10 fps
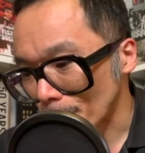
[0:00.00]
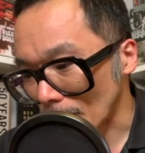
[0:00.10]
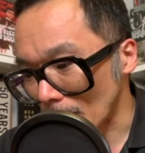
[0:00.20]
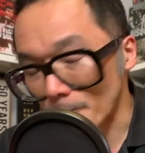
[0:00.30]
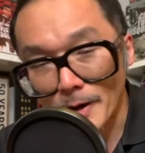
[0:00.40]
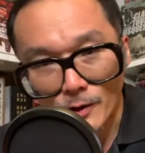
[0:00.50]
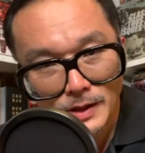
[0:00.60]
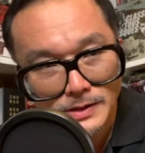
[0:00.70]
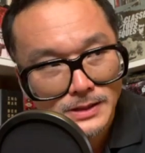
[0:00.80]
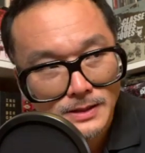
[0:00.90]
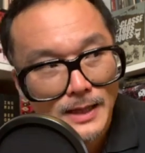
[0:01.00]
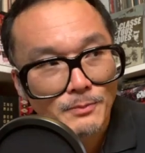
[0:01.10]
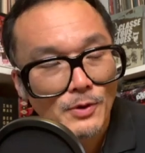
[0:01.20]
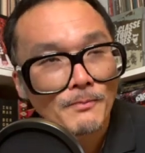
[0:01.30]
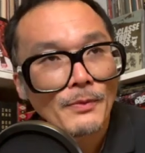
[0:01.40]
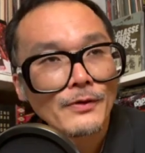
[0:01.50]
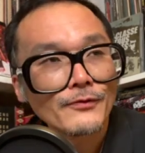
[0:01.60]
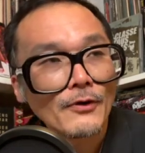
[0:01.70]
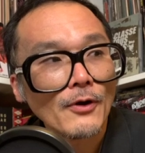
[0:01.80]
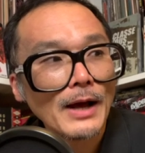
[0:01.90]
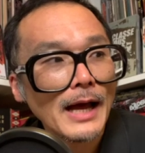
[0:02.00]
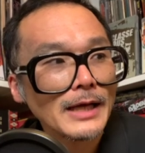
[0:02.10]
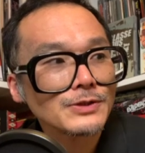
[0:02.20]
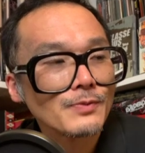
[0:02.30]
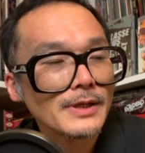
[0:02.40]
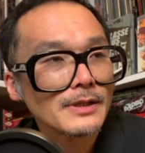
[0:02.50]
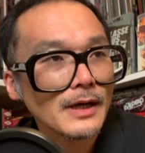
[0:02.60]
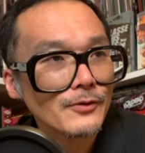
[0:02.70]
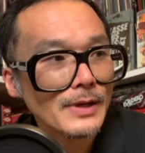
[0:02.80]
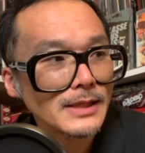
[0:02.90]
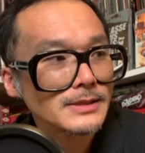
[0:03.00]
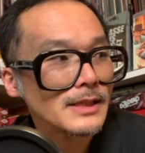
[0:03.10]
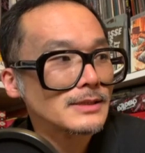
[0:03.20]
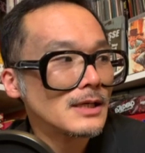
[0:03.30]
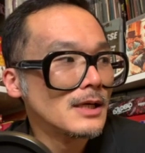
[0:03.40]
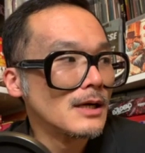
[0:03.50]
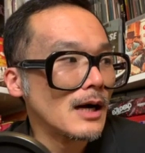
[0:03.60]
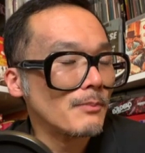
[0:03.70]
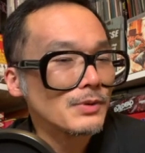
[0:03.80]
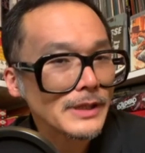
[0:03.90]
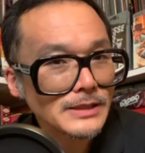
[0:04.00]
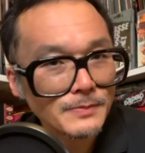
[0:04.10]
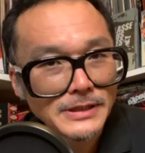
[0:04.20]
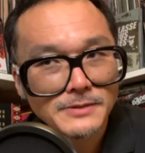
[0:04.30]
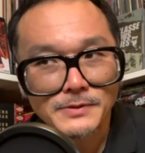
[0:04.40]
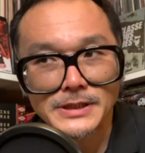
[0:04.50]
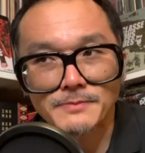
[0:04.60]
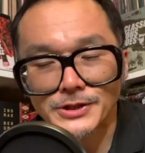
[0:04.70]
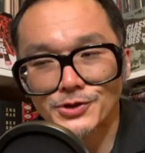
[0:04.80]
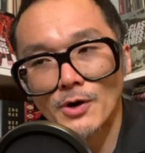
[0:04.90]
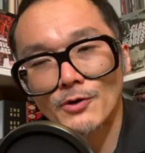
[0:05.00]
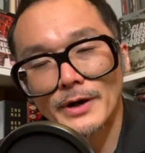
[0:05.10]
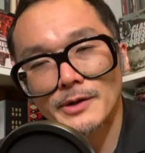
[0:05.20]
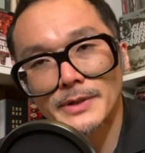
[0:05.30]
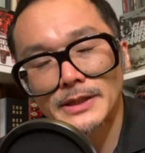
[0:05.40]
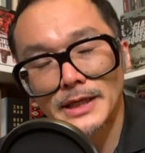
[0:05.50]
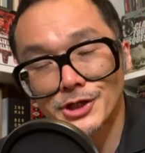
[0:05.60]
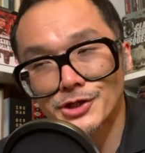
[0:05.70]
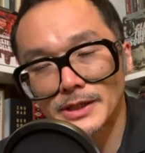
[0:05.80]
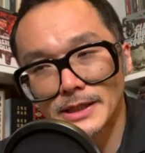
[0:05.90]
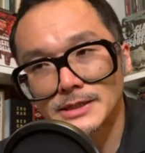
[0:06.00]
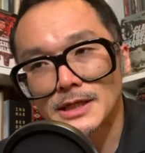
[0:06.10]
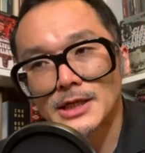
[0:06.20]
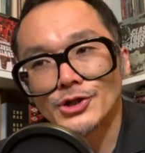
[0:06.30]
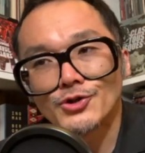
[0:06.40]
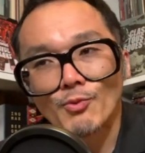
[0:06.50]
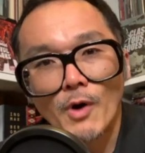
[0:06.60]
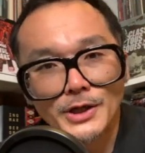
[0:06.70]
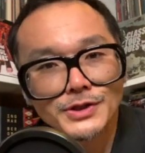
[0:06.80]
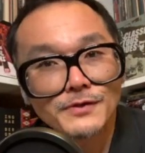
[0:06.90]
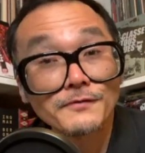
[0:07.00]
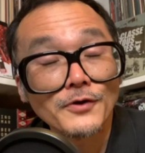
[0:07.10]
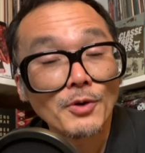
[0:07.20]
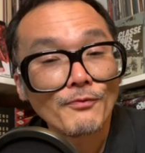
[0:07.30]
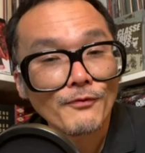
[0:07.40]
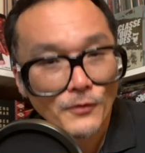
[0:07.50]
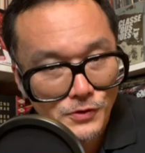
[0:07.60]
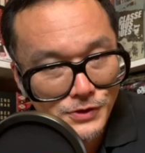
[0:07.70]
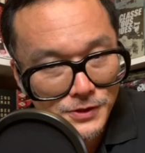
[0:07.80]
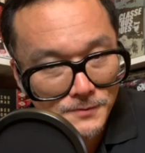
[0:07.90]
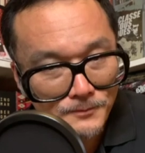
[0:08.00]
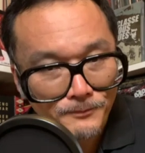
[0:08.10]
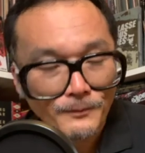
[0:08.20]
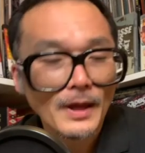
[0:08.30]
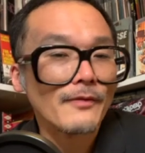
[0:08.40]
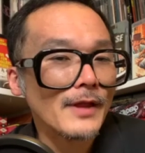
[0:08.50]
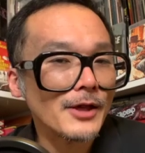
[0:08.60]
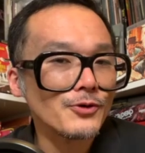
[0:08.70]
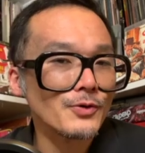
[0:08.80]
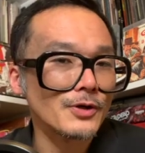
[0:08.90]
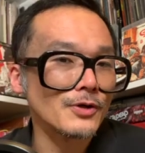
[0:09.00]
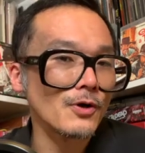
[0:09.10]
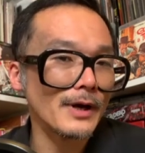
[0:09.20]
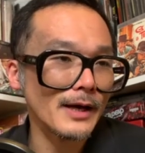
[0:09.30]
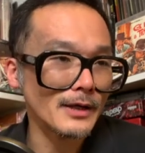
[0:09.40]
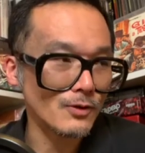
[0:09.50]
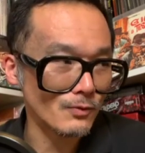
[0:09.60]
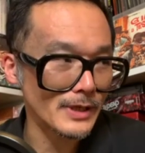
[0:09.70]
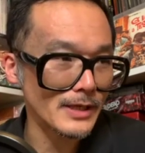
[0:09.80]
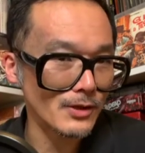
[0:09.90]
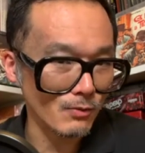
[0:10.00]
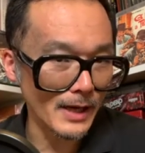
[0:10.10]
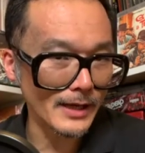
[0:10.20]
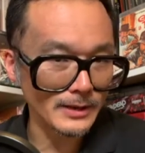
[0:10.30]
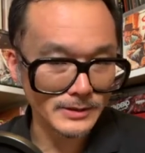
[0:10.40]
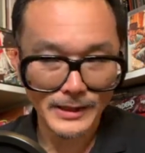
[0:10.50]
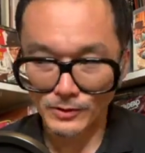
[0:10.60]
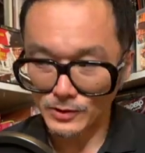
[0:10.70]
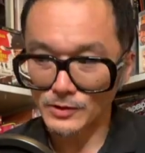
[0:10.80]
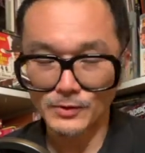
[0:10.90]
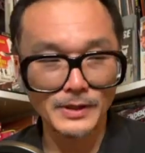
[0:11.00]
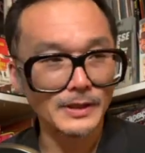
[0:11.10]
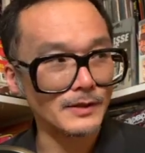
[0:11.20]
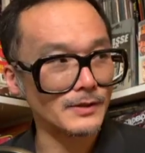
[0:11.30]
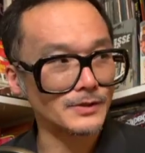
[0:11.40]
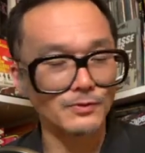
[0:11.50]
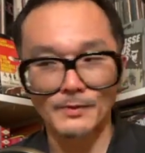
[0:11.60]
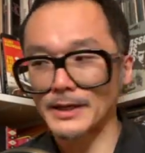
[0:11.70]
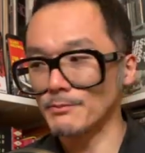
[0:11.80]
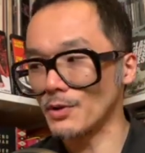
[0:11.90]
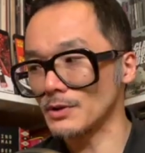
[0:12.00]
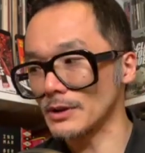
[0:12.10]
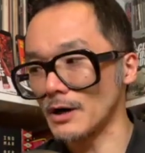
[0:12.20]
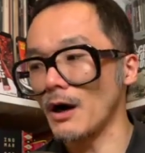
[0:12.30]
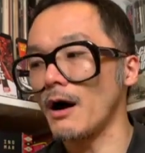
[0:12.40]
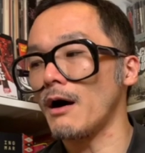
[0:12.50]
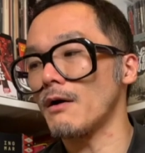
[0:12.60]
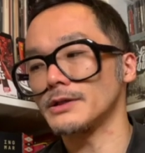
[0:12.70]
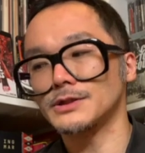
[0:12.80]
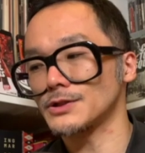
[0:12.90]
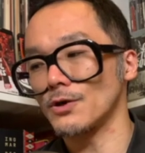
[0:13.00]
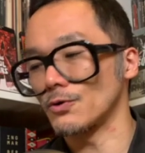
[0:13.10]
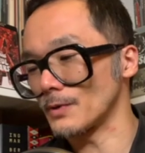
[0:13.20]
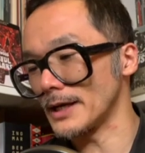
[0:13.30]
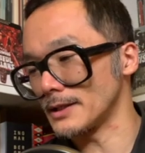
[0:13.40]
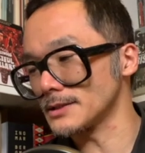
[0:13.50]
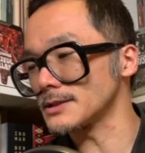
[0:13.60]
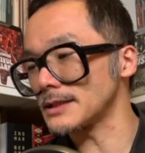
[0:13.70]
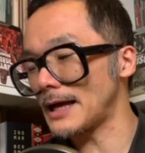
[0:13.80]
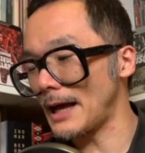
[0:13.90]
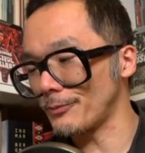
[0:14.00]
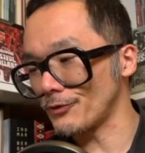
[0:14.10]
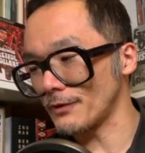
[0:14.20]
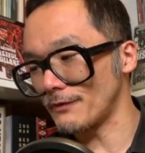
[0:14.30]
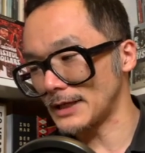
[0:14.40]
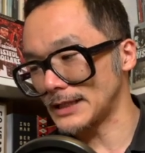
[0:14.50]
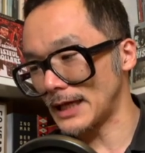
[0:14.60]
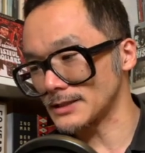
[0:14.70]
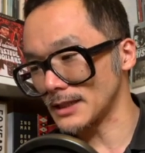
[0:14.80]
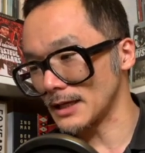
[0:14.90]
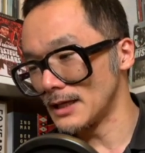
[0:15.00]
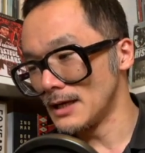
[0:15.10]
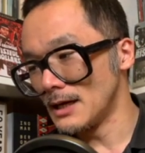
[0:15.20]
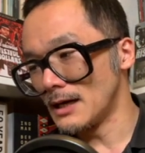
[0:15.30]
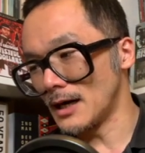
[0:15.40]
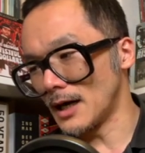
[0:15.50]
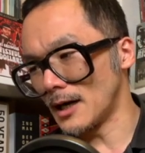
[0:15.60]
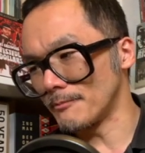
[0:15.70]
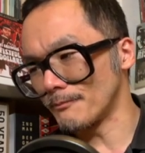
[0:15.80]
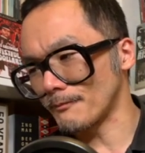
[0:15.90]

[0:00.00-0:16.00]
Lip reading: American Sniper. So as with other essays, please, please, please, my strong recommendation is to watch the film first, and then you can go ahead and read the writings that are included in this great booklet. Oh, it's so great. This is absolutely fantastic. I